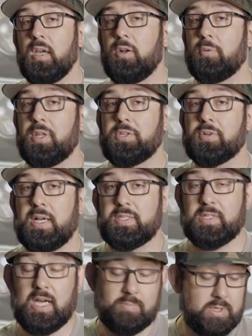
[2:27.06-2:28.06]
and really dress
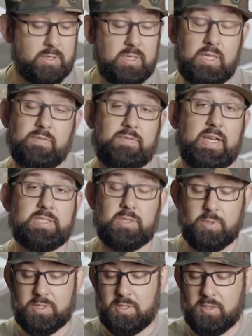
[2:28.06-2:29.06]
it up. And you can get fancy with it.